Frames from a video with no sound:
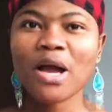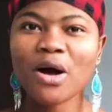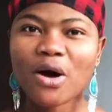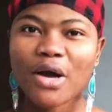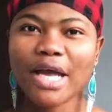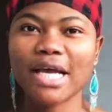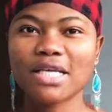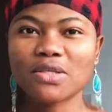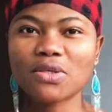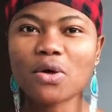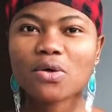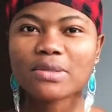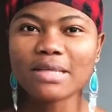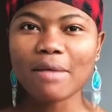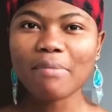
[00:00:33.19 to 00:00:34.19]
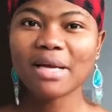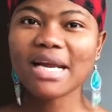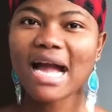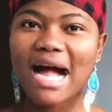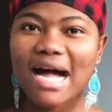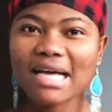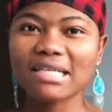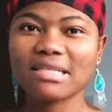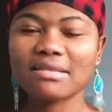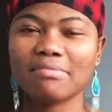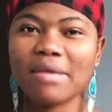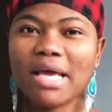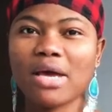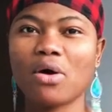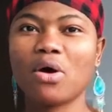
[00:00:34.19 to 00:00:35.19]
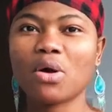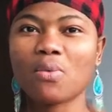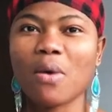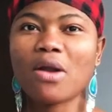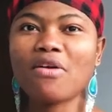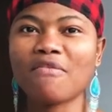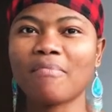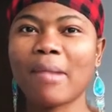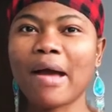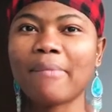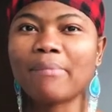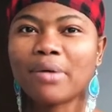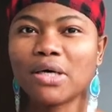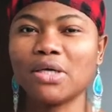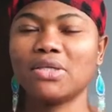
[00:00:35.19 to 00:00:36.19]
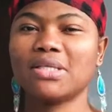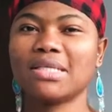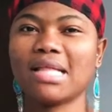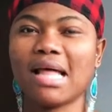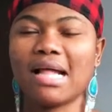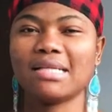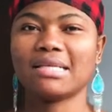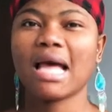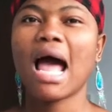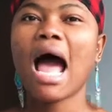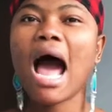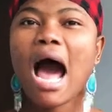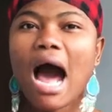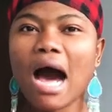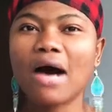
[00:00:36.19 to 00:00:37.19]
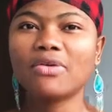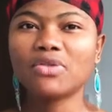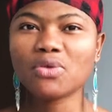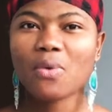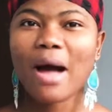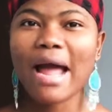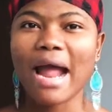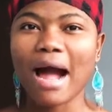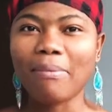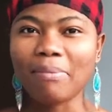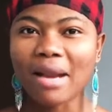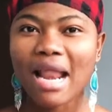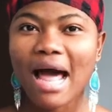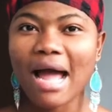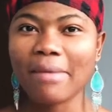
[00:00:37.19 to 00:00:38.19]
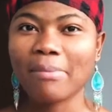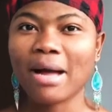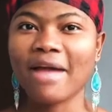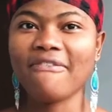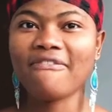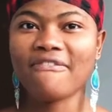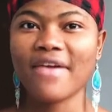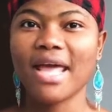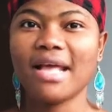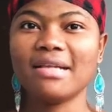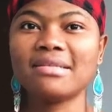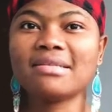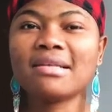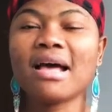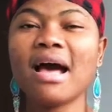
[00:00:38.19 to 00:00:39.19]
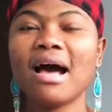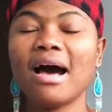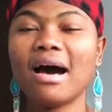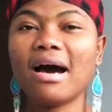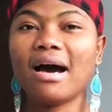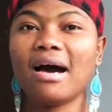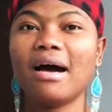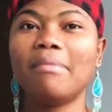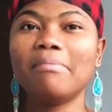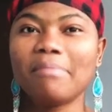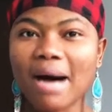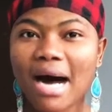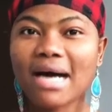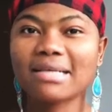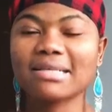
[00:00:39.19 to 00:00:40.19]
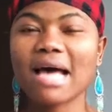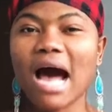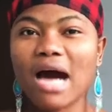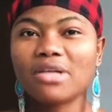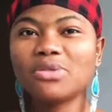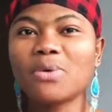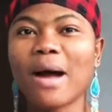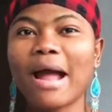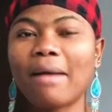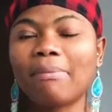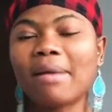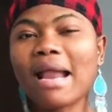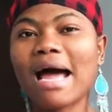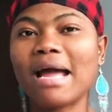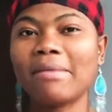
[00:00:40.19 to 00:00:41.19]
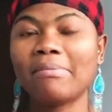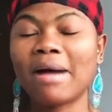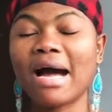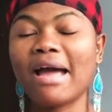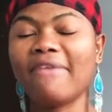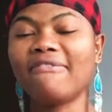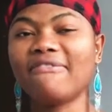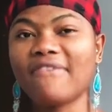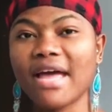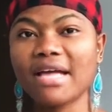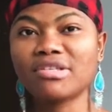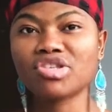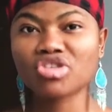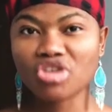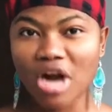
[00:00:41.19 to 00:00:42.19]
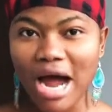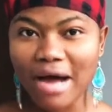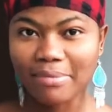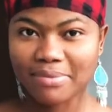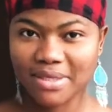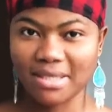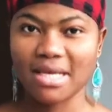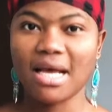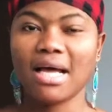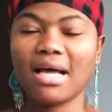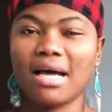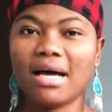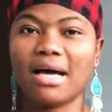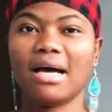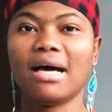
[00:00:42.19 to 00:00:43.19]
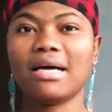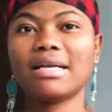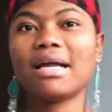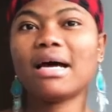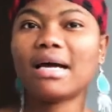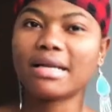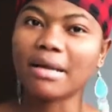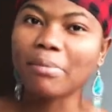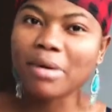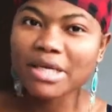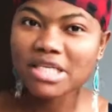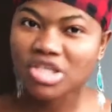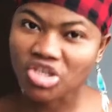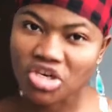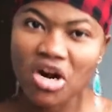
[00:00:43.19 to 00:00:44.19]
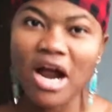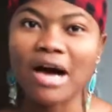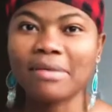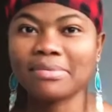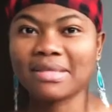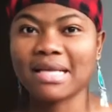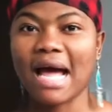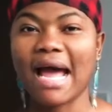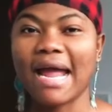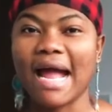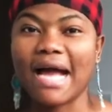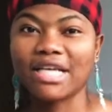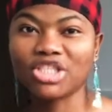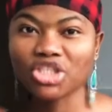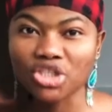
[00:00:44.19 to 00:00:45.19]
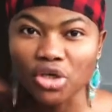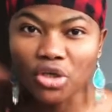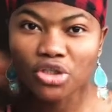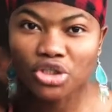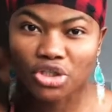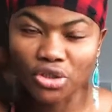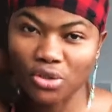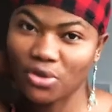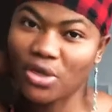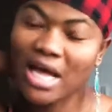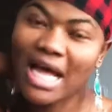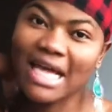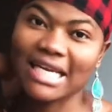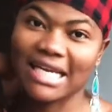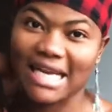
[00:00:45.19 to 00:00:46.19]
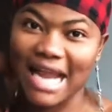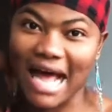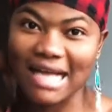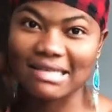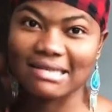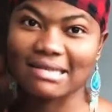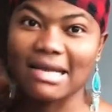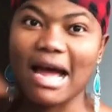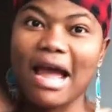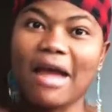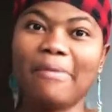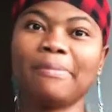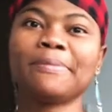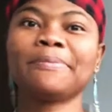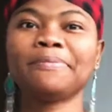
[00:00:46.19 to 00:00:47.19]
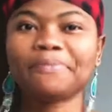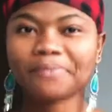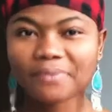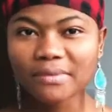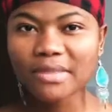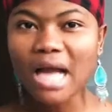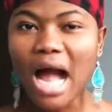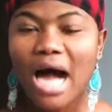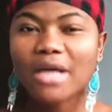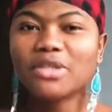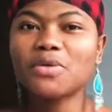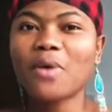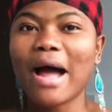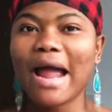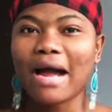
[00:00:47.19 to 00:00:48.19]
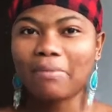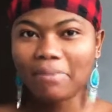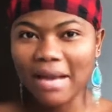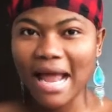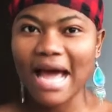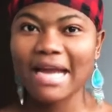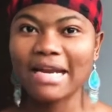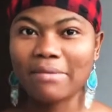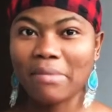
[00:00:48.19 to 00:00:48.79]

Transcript: Okay, so somebody asked me on one of my posts that how do I apply my face marks, how do I apply my face scrubs, the body scrubs I showed you the last time, how do I apply them?